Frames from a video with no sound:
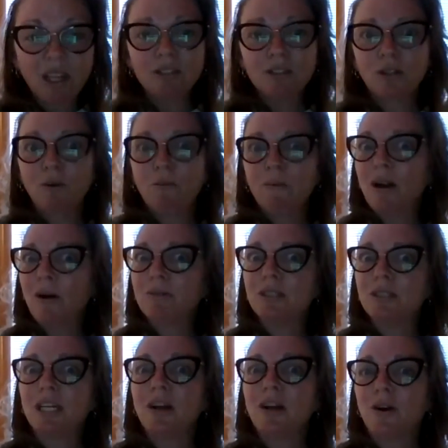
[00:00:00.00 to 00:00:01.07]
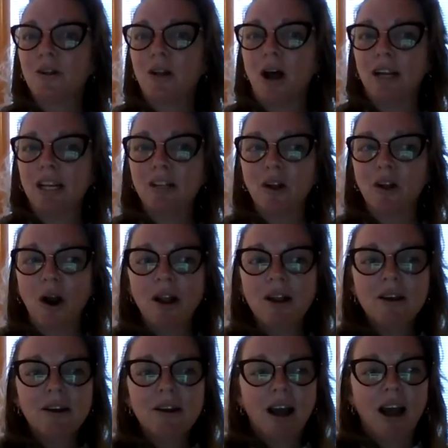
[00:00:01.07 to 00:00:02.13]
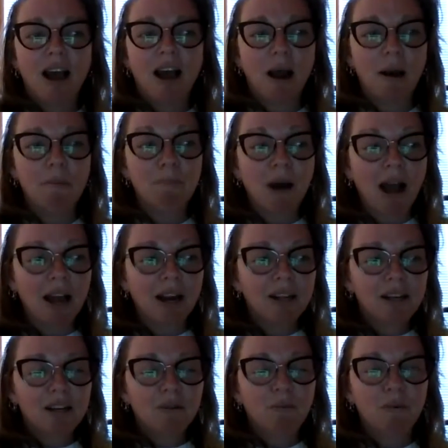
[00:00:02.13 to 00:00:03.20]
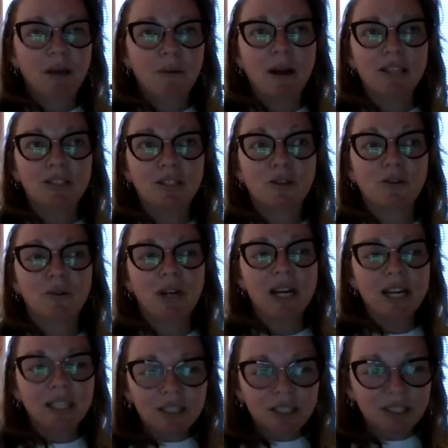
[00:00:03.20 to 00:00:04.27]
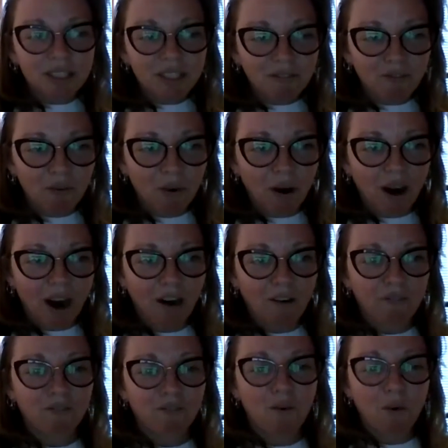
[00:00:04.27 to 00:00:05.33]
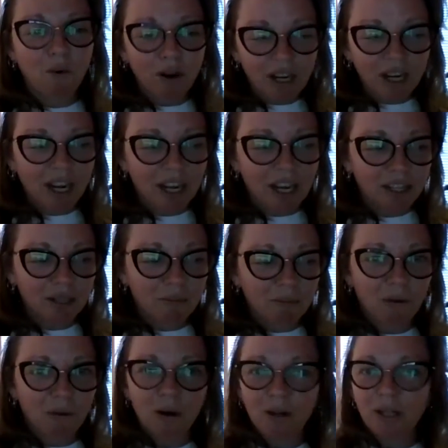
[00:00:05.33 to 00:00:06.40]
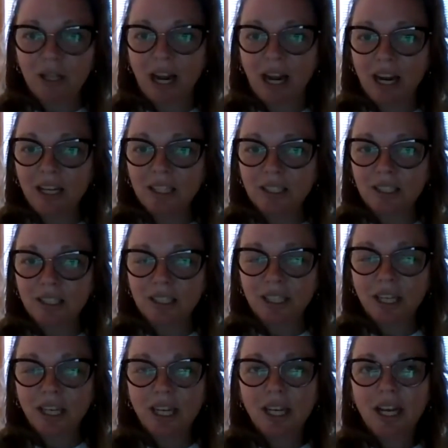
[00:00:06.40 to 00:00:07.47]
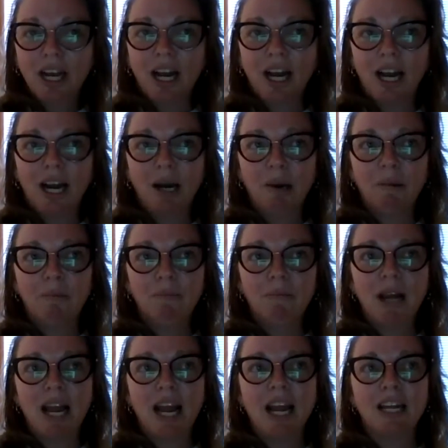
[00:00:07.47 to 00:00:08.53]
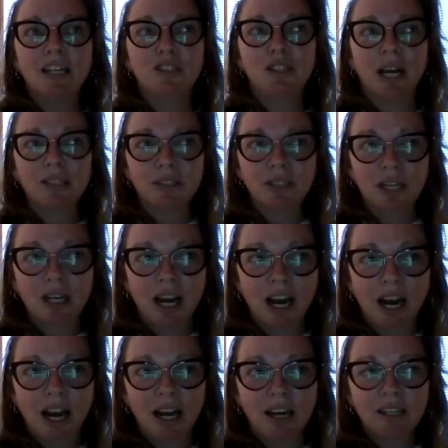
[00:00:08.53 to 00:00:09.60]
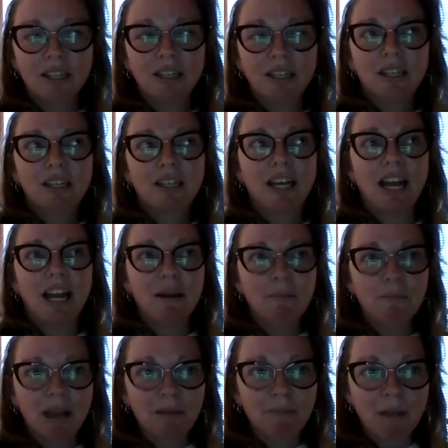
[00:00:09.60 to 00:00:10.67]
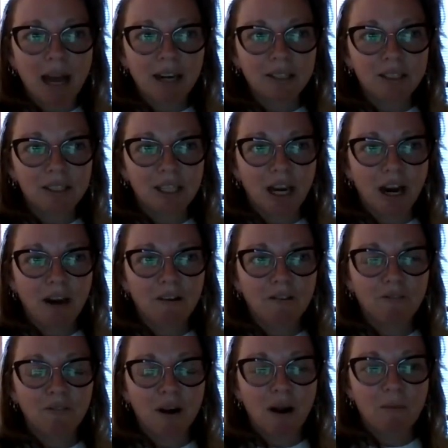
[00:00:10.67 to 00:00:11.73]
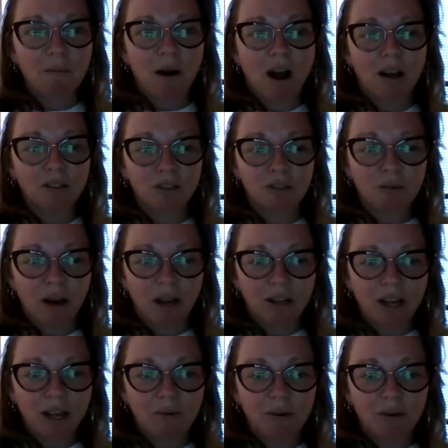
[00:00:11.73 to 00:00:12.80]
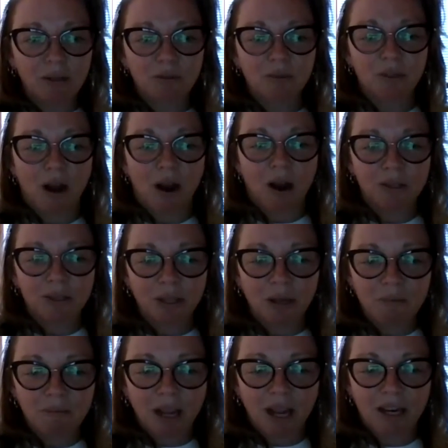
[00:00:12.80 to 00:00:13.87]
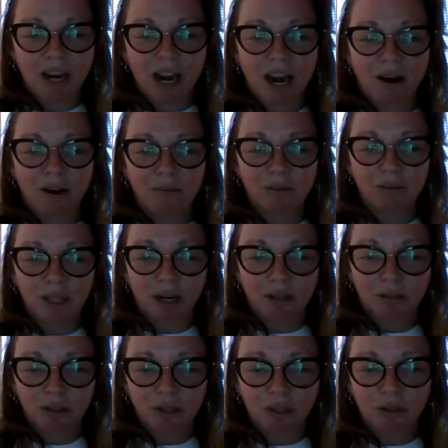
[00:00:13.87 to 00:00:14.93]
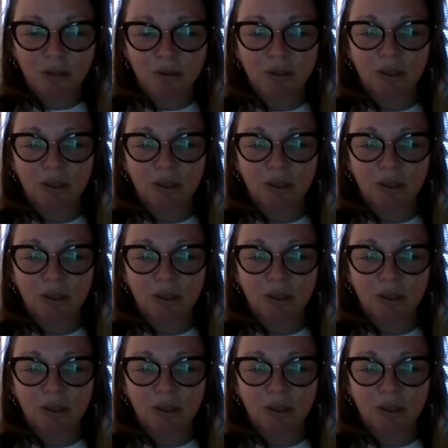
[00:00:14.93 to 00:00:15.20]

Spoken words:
So we don't see her a lot either. But we went to Greece for our 40th birthdays. And Jessica came and met us there from Australia, which was awesome. And Erin was there too.